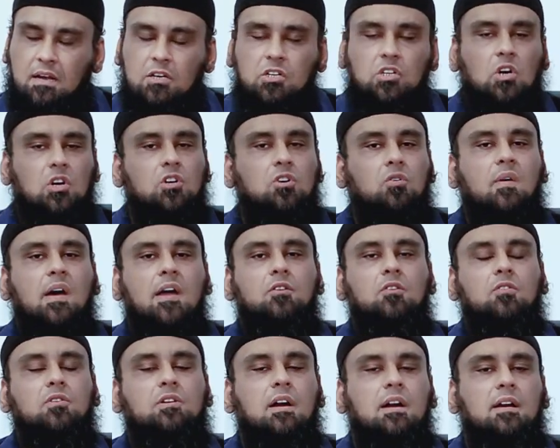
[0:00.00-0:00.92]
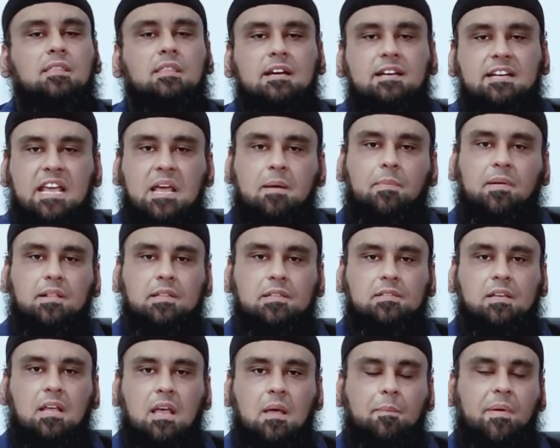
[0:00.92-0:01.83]
Don't try to turn the
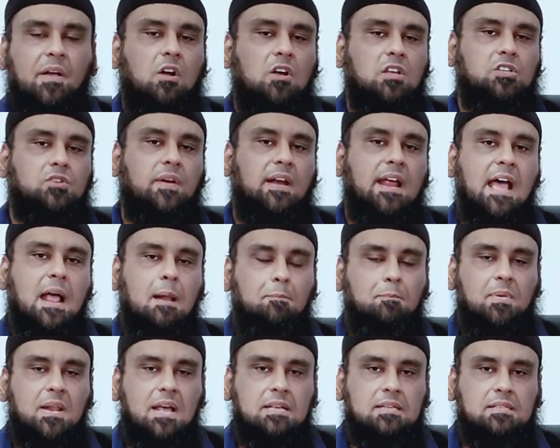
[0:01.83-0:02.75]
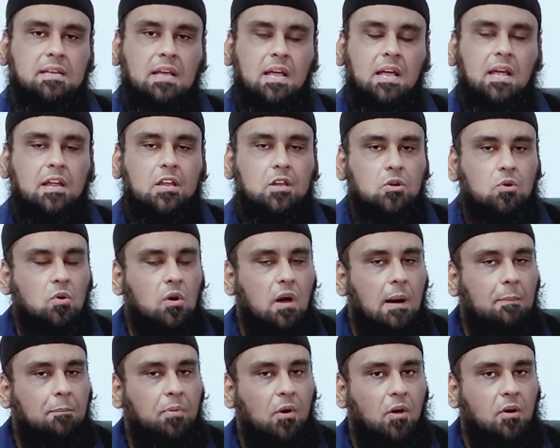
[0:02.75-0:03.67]
tables because you're helpless. You
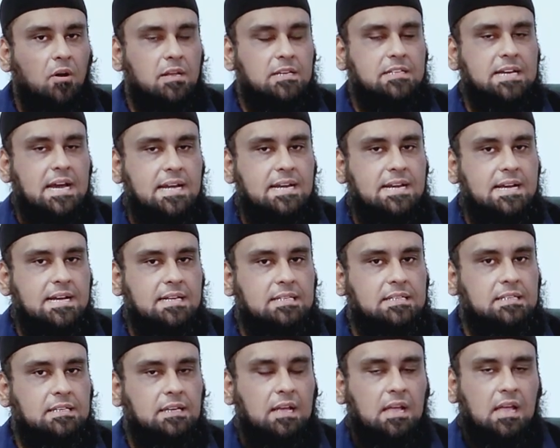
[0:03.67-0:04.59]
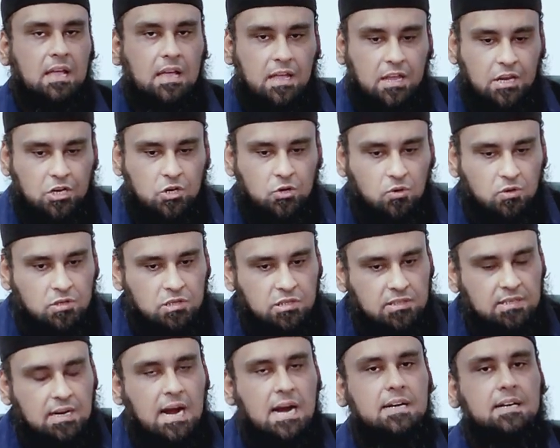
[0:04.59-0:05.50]
apologetics you
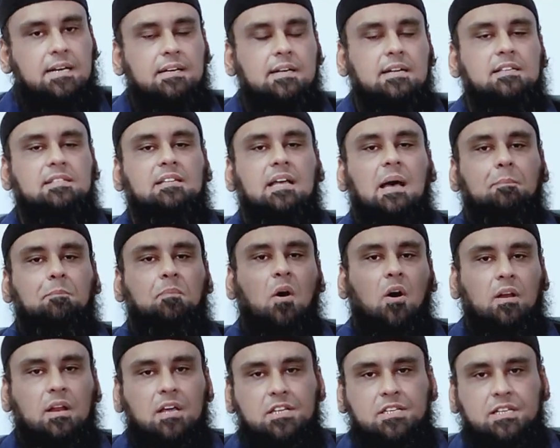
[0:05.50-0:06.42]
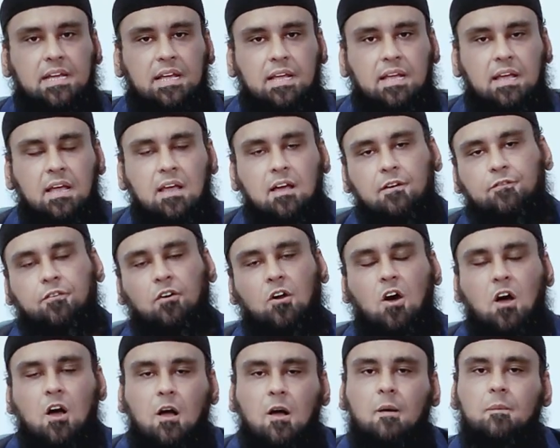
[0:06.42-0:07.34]
started this apology
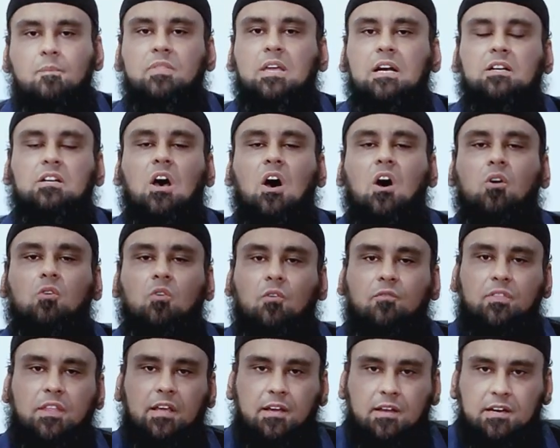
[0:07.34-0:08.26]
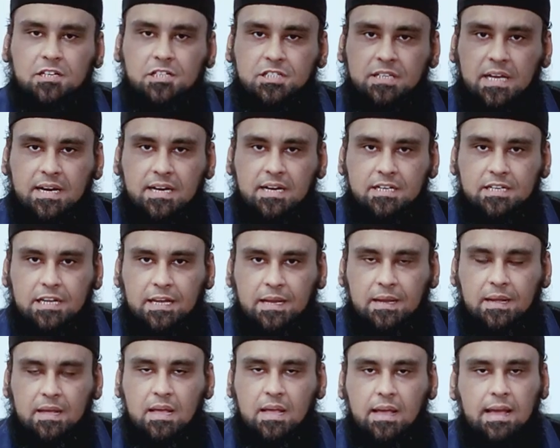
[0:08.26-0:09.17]
from the dawn of the
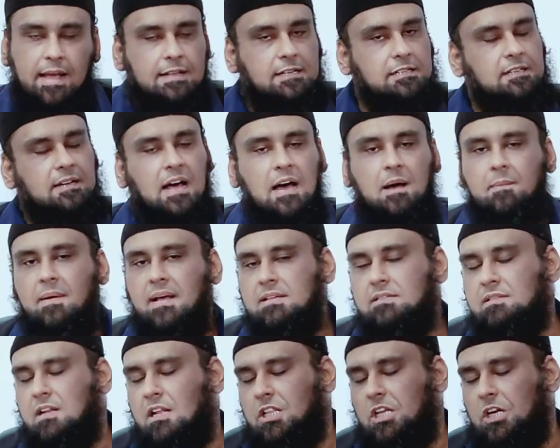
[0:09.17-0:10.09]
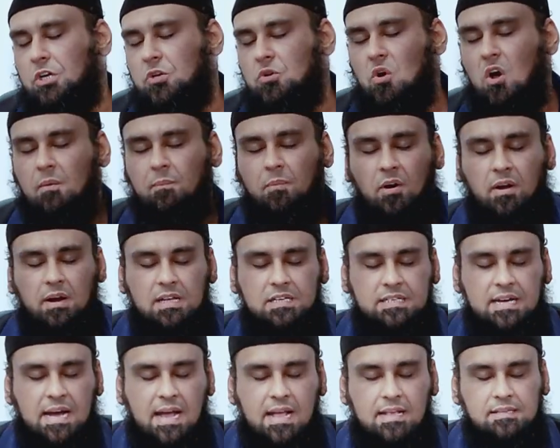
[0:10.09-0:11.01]
Christianity. Islam has nothing to
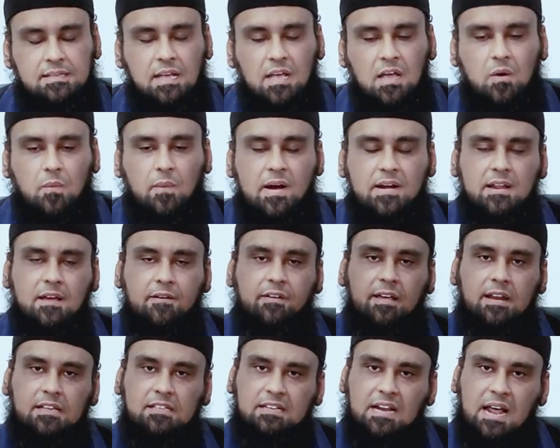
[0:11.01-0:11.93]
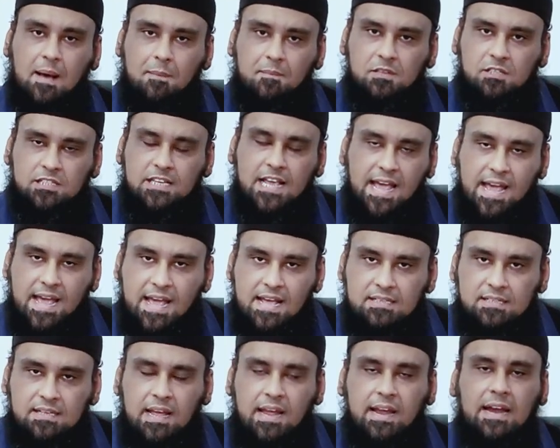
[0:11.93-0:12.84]
apologize. Whatever Islam
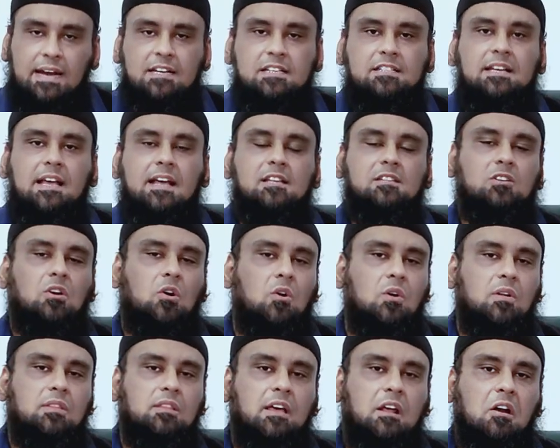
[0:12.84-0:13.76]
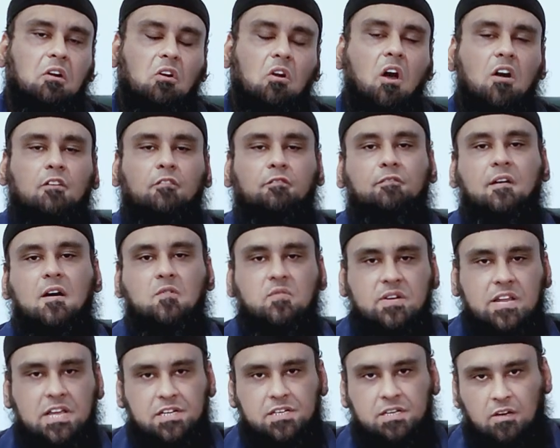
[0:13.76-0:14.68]
says, it says on the rock
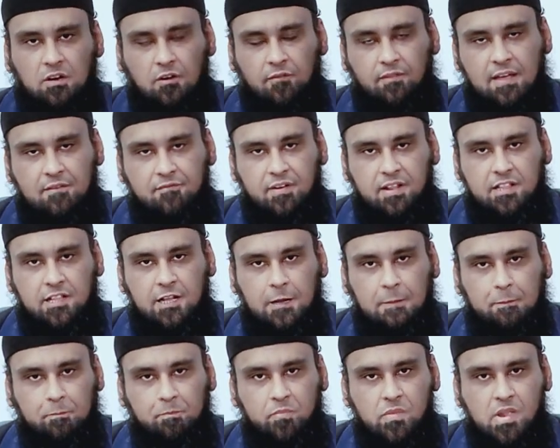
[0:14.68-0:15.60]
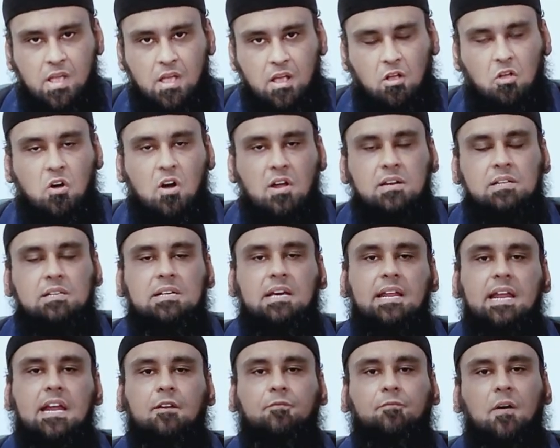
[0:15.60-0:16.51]
foundation of everything.
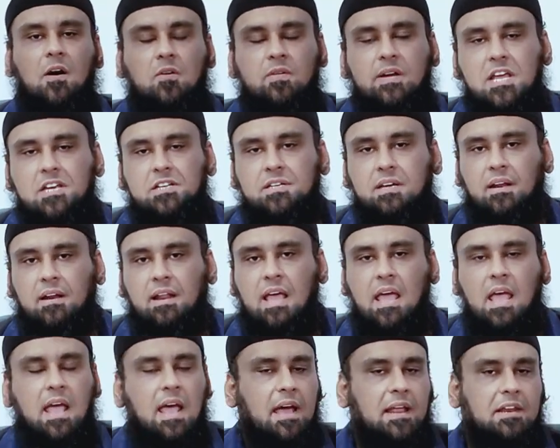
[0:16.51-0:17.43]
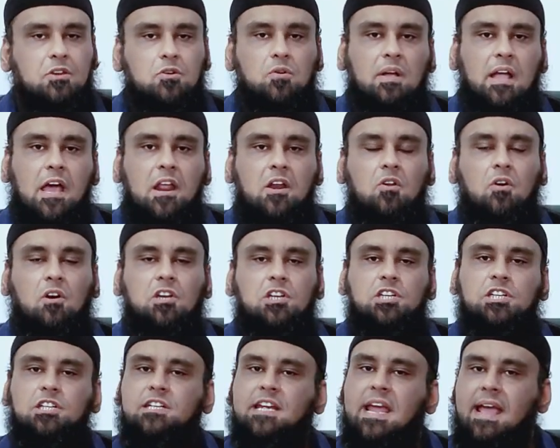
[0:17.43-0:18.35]
Concrete foundation and you cannot
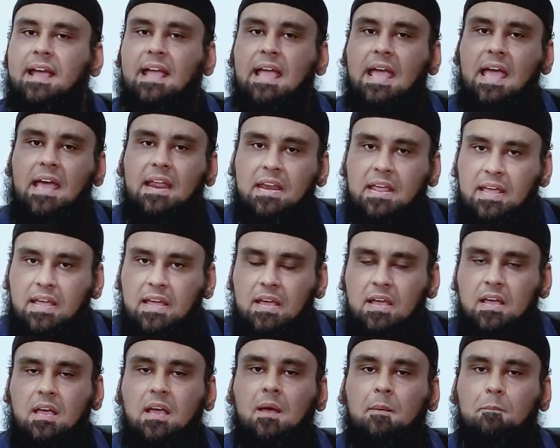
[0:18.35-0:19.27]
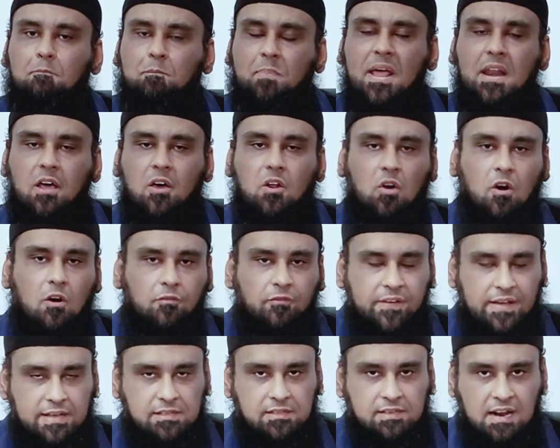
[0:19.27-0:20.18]
shake any pillar
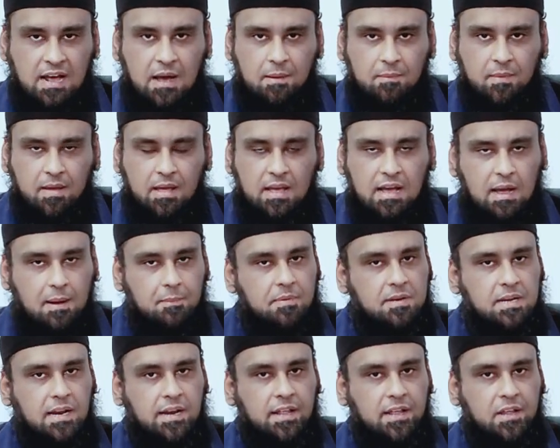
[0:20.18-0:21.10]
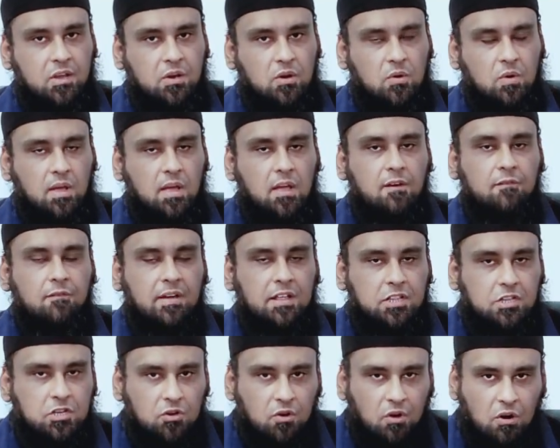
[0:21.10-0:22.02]
of Islam. I'm telling you
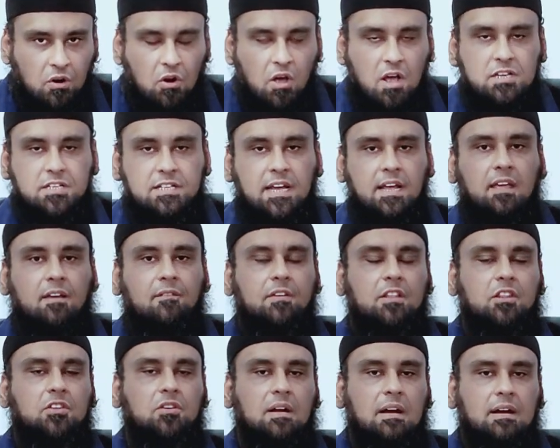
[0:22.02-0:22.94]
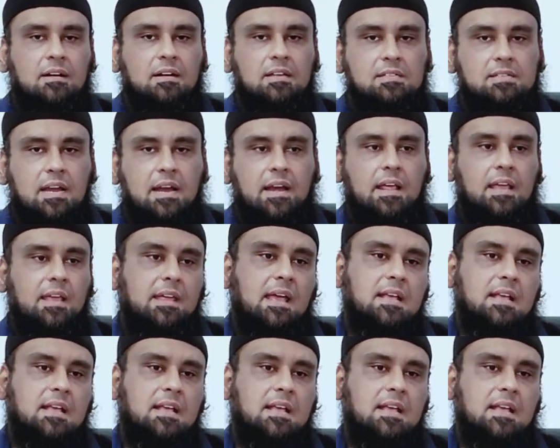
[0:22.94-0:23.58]
with your logic, with your understanding.